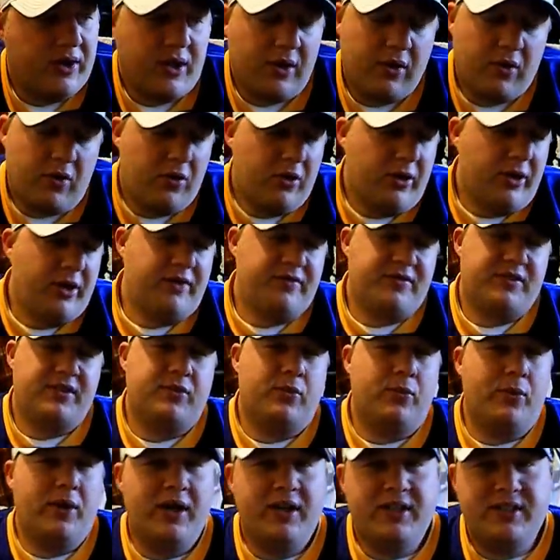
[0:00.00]
That whole
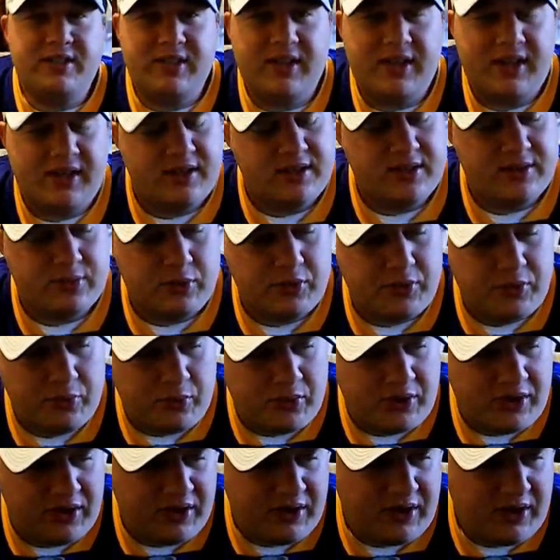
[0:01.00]
NFC West has,
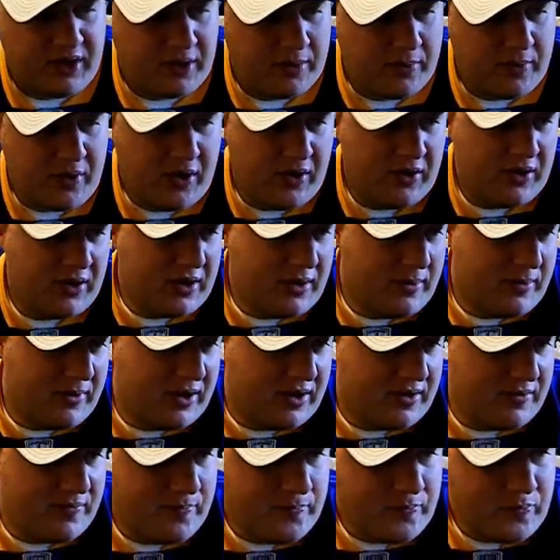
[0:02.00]
when you think about
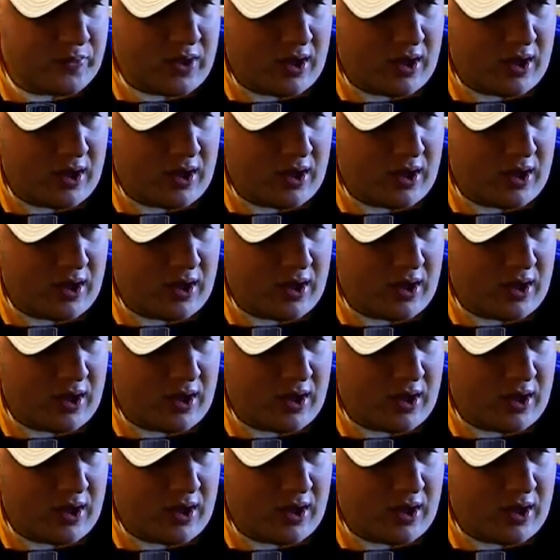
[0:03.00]
it.